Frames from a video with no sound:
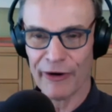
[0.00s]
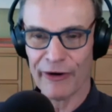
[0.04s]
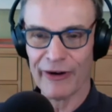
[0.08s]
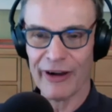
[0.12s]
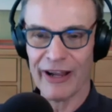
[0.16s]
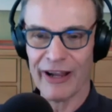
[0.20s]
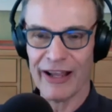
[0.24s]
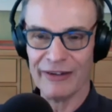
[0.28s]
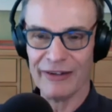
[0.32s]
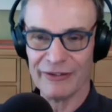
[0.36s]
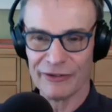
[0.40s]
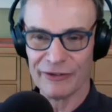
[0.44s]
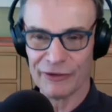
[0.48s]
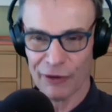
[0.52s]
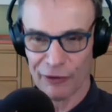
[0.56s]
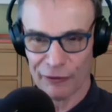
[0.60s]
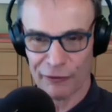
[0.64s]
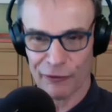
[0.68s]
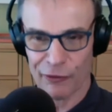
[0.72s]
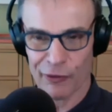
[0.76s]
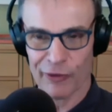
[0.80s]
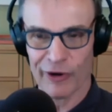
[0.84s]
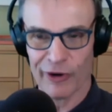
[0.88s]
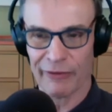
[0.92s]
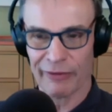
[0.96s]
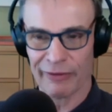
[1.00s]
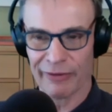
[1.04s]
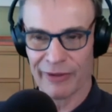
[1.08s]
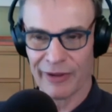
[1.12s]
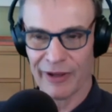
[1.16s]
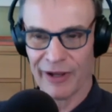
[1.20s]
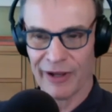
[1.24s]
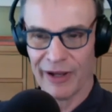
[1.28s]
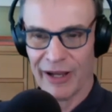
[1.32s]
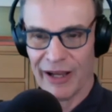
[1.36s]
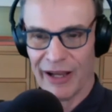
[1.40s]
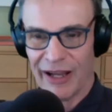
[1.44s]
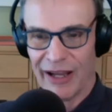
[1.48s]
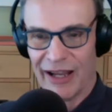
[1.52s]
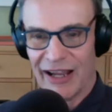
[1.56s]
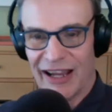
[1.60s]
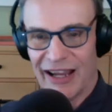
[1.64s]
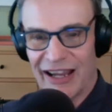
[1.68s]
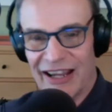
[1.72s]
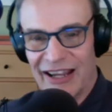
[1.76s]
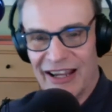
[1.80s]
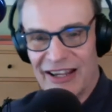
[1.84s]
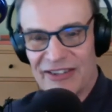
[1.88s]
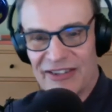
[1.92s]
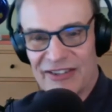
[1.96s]
and so forth
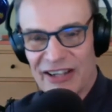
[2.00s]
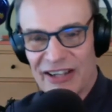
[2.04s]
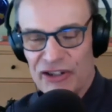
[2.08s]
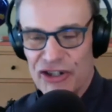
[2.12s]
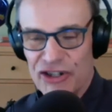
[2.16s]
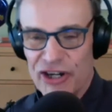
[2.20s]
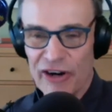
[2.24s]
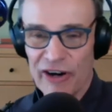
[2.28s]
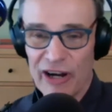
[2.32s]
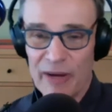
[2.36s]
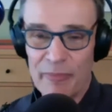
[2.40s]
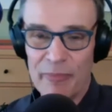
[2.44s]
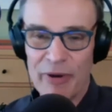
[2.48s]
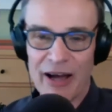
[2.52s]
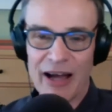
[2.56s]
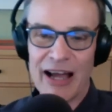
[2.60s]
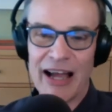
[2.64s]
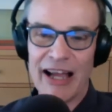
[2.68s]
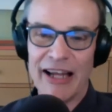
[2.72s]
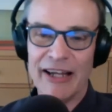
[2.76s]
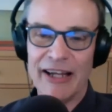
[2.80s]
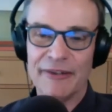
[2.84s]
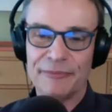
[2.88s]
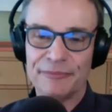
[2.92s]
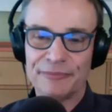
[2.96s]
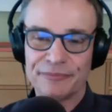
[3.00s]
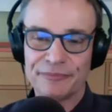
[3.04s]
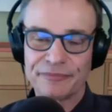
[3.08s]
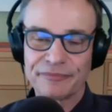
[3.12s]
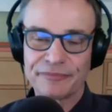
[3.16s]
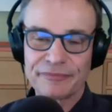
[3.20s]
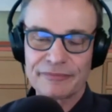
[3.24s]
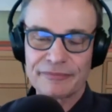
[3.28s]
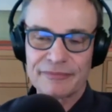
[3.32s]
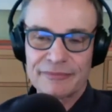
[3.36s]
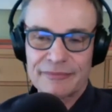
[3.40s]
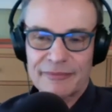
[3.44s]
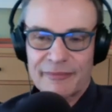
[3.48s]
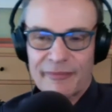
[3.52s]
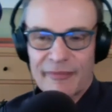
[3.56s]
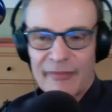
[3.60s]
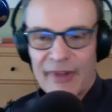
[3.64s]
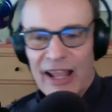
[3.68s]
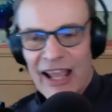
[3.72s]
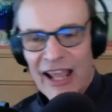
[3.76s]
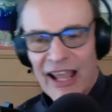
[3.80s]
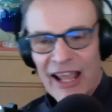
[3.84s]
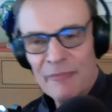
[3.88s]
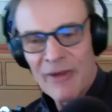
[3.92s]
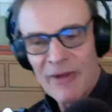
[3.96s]
is a cherry pie.
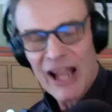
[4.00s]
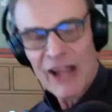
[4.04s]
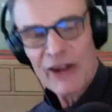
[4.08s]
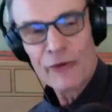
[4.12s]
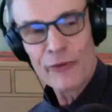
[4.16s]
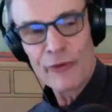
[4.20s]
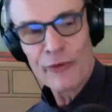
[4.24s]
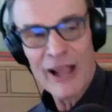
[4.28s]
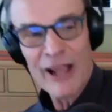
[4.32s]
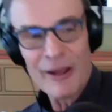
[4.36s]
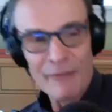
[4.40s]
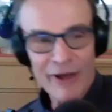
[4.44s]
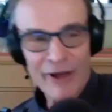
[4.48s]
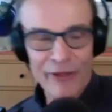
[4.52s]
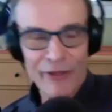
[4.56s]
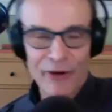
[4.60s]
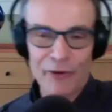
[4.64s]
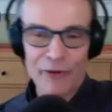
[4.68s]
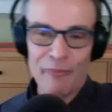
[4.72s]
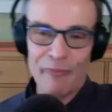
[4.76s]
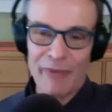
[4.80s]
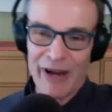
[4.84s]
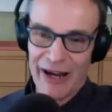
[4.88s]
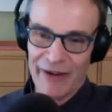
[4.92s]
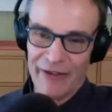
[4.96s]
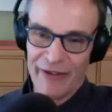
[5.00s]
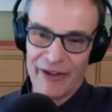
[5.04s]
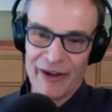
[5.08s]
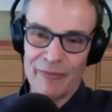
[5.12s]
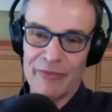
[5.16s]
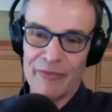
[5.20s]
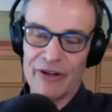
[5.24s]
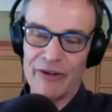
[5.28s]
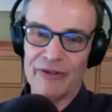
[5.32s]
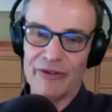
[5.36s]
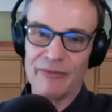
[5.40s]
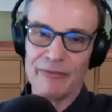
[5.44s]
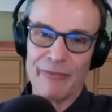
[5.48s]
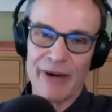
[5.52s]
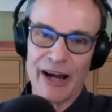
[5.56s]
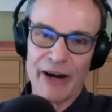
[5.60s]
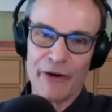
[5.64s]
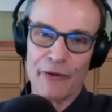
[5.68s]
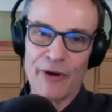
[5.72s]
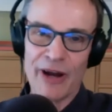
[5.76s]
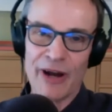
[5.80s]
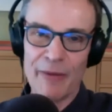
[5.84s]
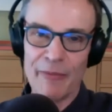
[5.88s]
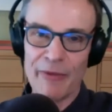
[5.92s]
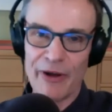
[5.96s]
And my grandmother made them, and my
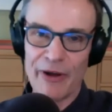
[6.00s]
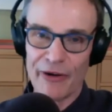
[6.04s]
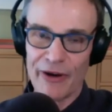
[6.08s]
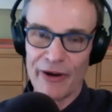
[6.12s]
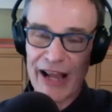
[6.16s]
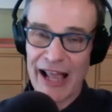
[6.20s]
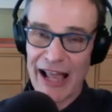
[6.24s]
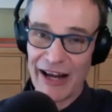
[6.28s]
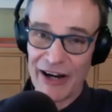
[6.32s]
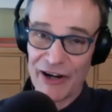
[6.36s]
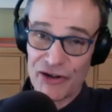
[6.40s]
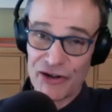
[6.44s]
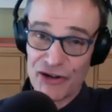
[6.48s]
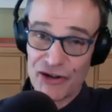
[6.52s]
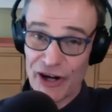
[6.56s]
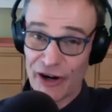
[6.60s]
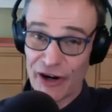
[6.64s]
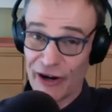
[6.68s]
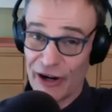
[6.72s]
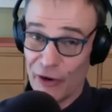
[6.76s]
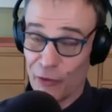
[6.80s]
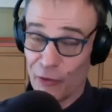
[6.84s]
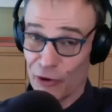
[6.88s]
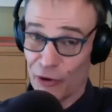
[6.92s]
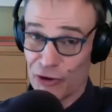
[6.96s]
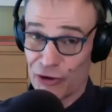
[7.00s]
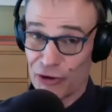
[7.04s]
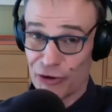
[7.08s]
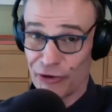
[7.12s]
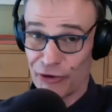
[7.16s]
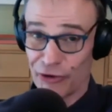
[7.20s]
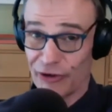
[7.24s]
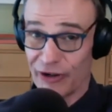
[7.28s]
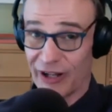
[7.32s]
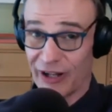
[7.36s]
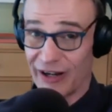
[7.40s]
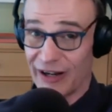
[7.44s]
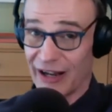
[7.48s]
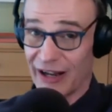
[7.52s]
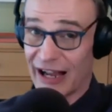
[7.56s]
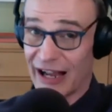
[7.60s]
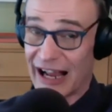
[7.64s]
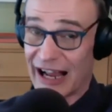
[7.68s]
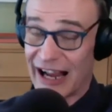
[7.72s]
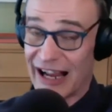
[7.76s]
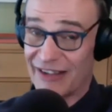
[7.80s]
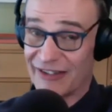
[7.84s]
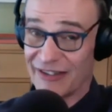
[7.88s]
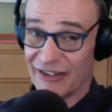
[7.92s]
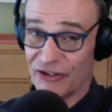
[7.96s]
grandmother had a cherry orchard, and
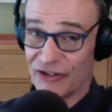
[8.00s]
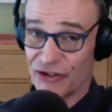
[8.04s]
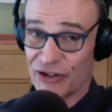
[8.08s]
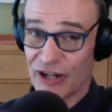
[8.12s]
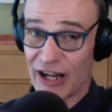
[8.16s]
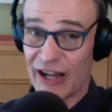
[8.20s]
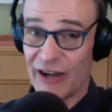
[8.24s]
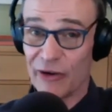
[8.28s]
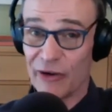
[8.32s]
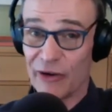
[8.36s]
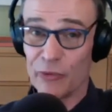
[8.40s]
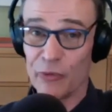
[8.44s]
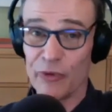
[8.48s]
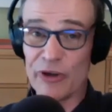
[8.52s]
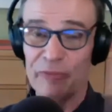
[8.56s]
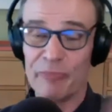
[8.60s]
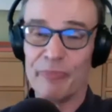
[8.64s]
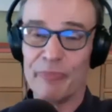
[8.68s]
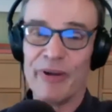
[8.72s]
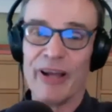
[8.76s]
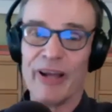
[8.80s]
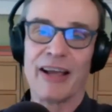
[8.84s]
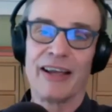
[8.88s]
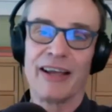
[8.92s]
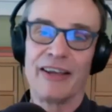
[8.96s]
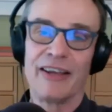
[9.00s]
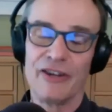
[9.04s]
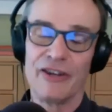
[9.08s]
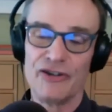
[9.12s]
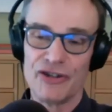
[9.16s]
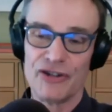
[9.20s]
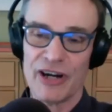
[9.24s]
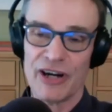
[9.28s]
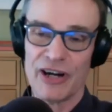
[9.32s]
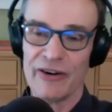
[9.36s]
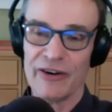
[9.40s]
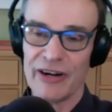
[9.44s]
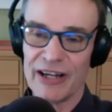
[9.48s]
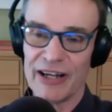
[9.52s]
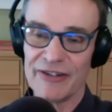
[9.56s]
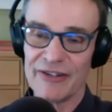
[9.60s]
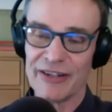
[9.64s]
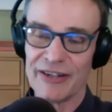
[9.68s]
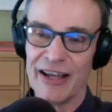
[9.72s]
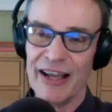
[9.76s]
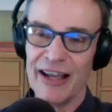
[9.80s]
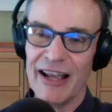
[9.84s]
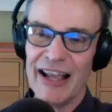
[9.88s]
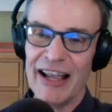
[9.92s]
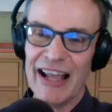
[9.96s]
I, as a child, would pick the cherries.
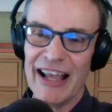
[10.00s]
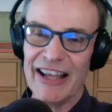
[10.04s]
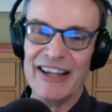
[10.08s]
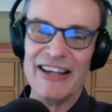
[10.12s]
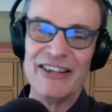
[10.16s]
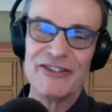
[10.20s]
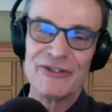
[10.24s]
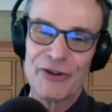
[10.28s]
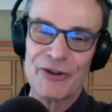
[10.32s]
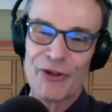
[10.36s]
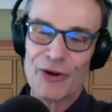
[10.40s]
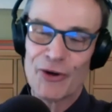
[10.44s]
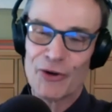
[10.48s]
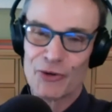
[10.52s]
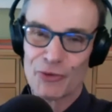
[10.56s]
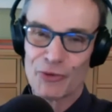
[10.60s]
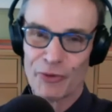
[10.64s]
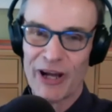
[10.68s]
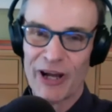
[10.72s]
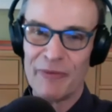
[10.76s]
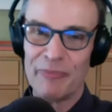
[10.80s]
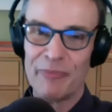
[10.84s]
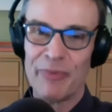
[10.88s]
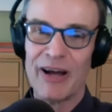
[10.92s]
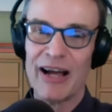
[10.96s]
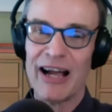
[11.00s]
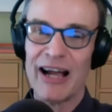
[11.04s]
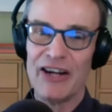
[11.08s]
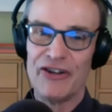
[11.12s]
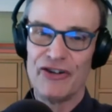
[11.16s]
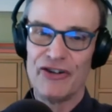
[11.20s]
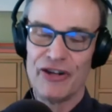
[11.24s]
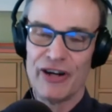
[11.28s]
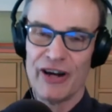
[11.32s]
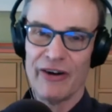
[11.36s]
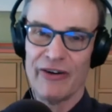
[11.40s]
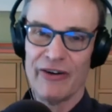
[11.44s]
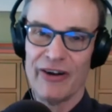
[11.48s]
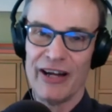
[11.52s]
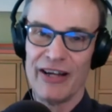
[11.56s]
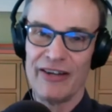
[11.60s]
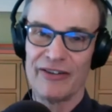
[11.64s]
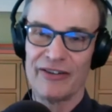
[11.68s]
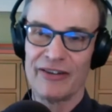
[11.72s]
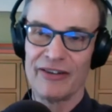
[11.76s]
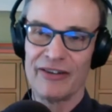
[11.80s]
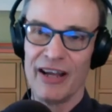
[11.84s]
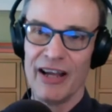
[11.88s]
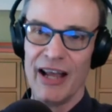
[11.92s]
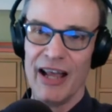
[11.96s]
And these are those red pie
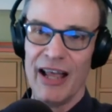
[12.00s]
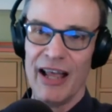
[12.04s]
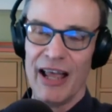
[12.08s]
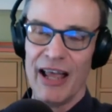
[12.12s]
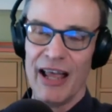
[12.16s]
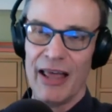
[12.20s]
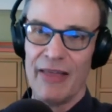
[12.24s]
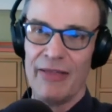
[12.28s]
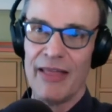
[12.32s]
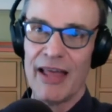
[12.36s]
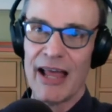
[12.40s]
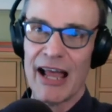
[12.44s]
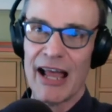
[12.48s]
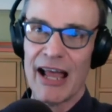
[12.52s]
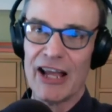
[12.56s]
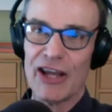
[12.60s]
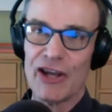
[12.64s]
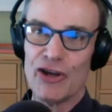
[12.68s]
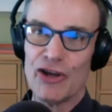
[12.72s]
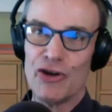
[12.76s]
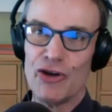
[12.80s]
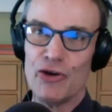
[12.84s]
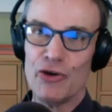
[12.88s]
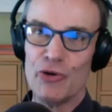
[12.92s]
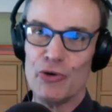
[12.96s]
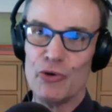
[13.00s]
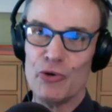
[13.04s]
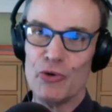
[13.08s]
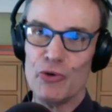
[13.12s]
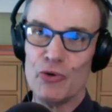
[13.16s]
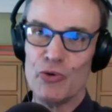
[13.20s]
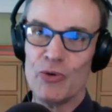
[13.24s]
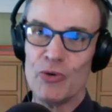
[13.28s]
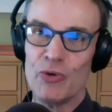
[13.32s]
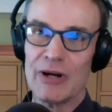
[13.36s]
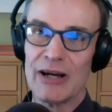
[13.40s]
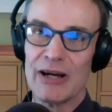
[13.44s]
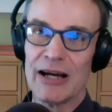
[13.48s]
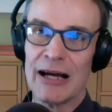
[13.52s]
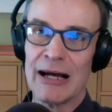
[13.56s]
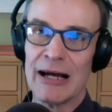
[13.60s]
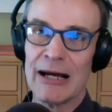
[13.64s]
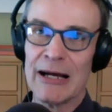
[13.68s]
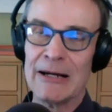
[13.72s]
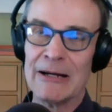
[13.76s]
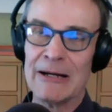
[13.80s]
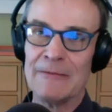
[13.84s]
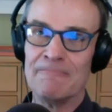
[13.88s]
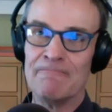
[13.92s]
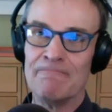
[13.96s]
cherries that you
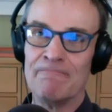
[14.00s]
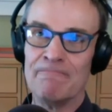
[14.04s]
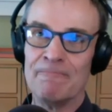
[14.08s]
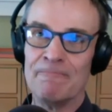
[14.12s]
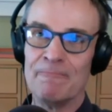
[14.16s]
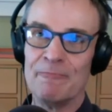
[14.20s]
um,